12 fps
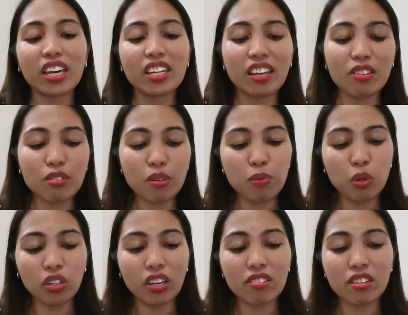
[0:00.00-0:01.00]
Kineza
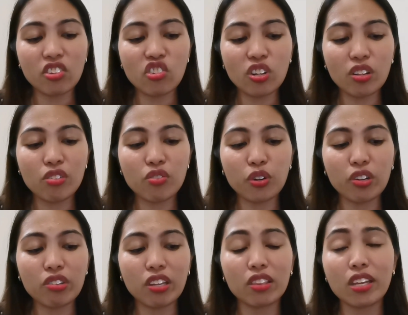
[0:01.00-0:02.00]
Beauty Essentials, for
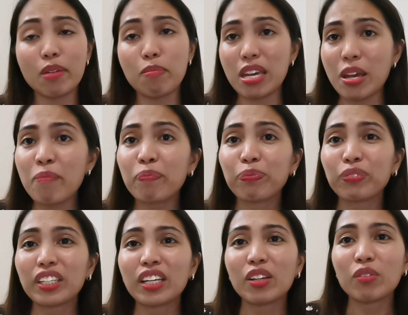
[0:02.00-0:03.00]
sending me.
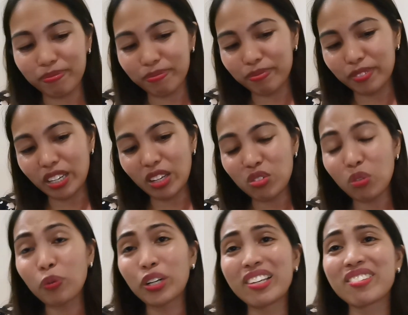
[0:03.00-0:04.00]

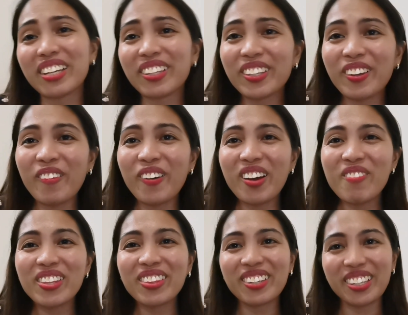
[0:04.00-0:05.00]
Super excited na akong
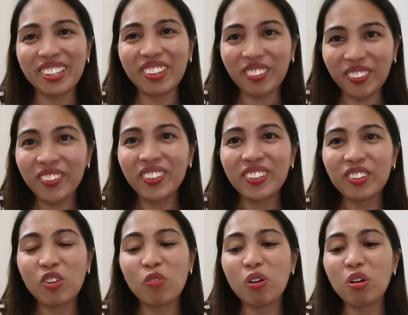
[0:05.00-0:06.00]
gamitin ito
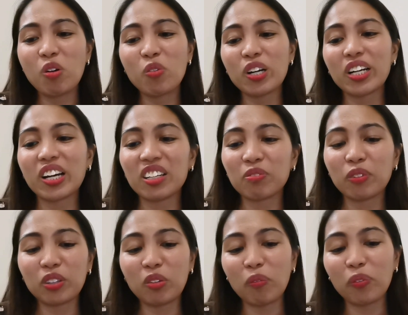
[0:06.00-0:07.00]
kung mag-workout
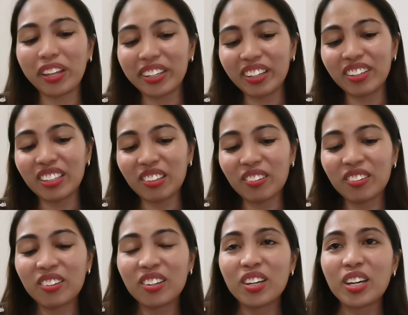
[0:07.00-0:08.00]
mo itong product na to.
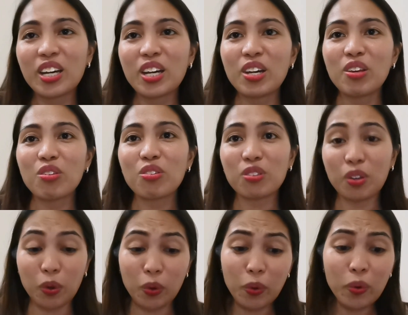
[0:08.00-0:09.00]

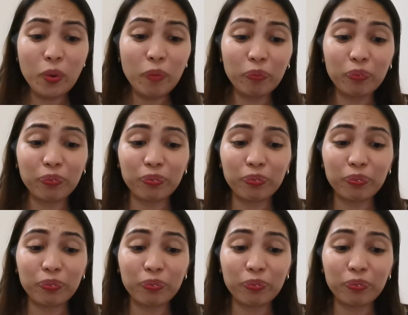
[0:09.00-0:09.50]
So,